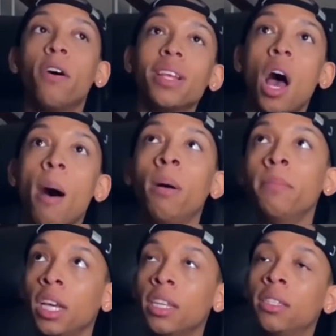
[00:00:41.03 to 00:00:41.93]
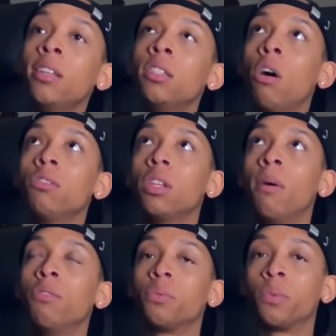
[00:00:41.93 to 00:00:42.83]
those albums is, since those are the
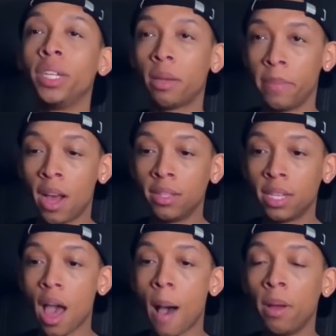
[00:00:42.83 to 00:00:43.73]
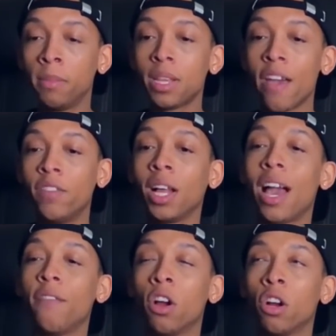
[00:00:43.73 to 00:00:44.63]
most recent Beyoncé albums, I feel like
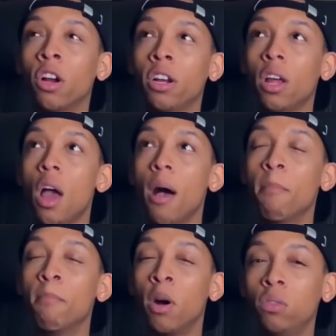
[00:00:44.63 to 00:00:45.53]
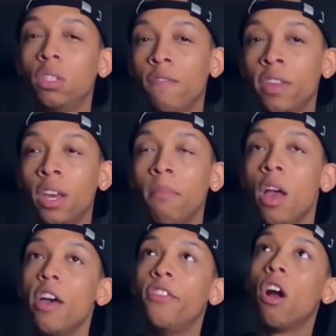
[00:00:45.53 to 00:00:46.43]
I've heard most of them.
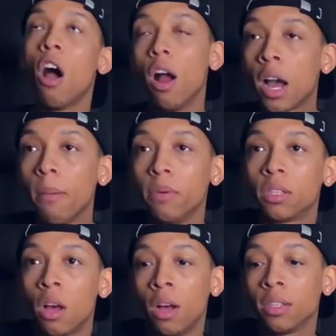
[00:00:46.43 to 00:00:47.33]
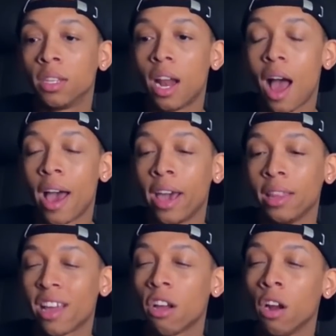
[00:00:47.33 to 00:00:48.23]
There are a couple songs that I
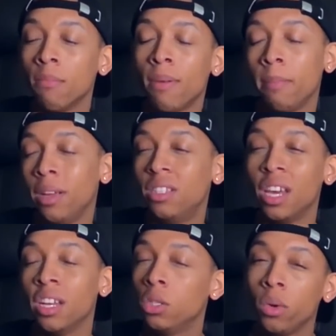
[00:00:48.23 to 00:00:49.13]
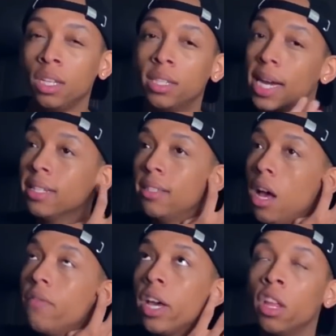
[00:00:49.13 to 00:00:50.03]
like heard maybe 10, 20 seconds
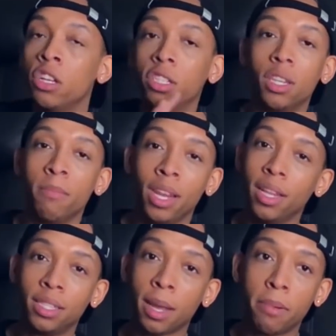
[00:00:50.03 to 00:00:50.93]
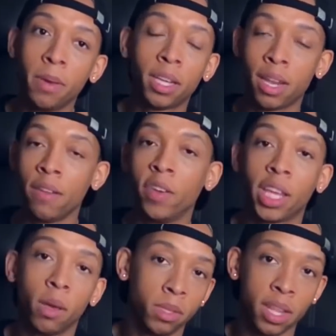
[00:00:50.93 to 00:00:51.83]
of and then just immediately skipped it because I didn't feel
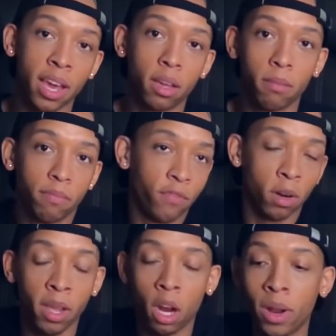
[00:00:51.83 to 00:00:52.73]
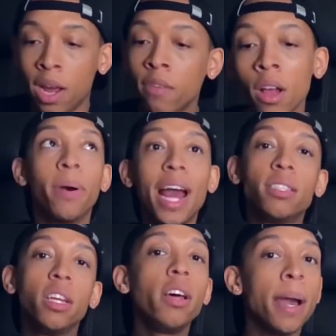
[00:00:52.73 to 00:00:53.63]
like it was like for me or whatever. But I
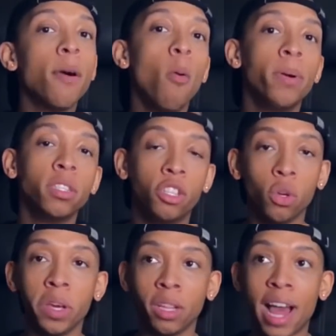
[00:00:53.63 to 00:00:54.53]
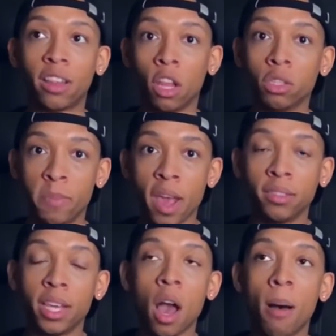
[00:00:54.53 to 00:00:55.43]
still am open to doing like those
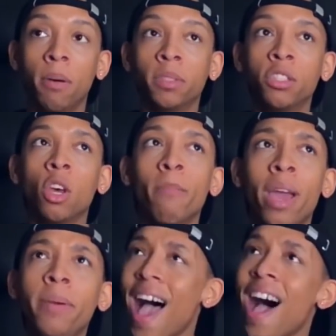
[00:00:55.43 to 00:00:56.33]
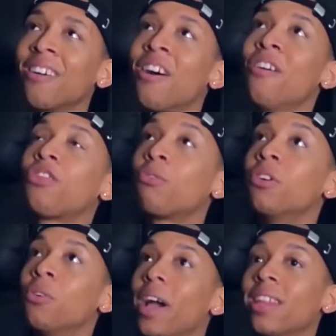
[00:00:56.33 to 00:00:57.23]
Beyoncé albums. And so maybe I'll go
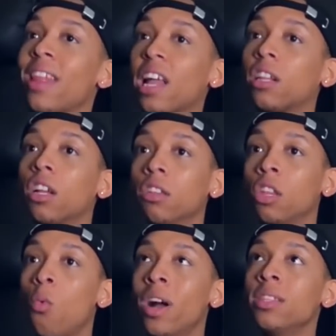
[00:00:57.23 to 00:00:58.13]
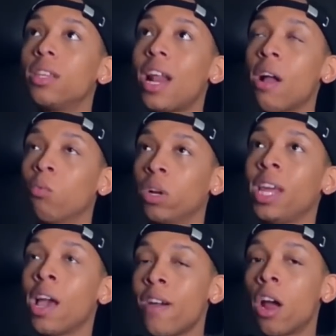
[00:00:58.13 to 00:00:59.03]
through and like the ones that I really
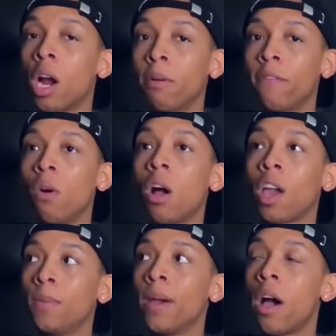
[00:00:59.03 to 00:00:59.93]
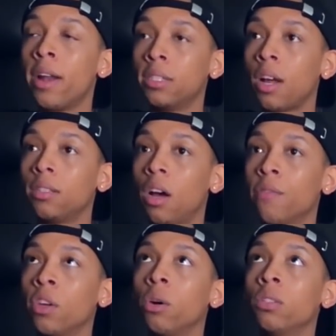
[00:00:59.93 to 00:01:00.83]
have not heard before, I'll give you my honest thoughts
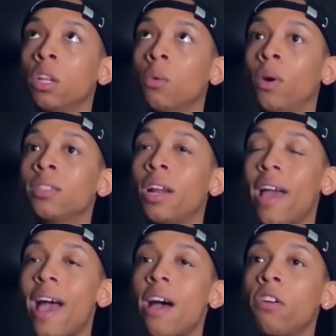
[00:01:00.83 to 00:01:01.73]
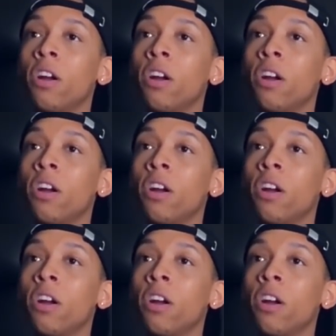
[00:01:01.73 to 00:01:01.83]
on those. And then the ones that I have